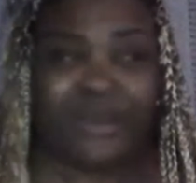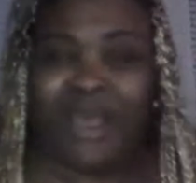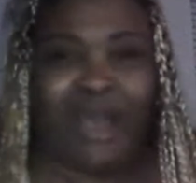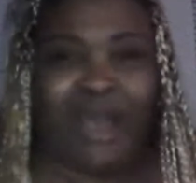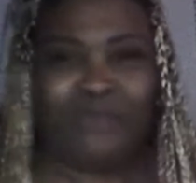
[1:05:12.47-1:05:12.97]

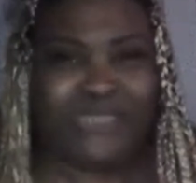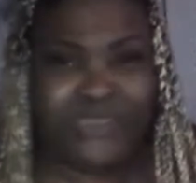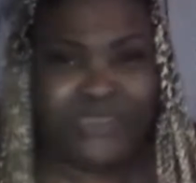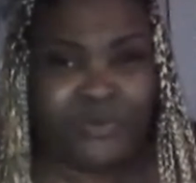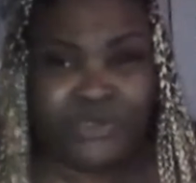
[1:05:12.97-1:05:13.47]
How was he
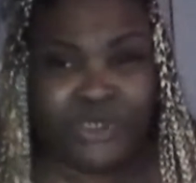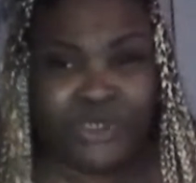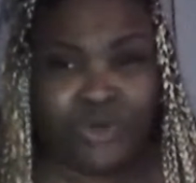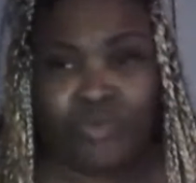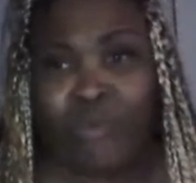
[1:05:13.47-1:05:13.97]
supposed to know
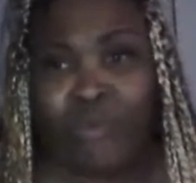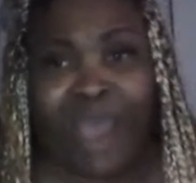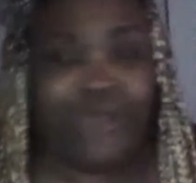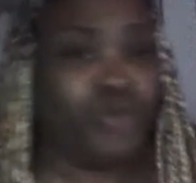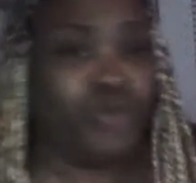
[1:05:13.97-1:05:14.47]
why
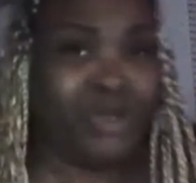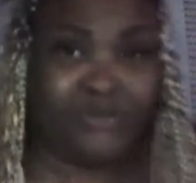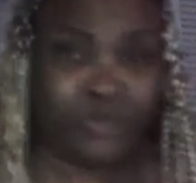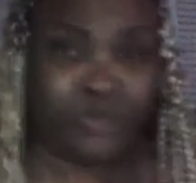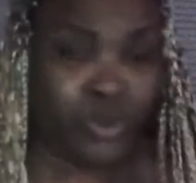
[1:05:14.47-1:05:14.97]
you were
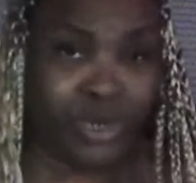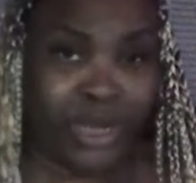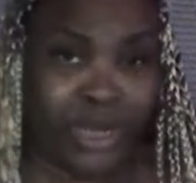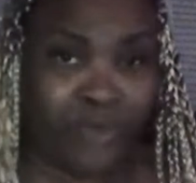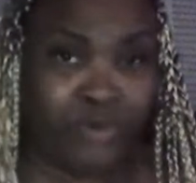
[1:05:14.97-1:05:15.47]
comfortable going in
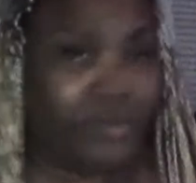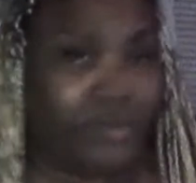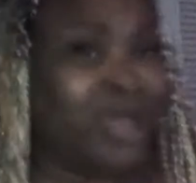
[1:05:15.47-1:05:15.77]
that room?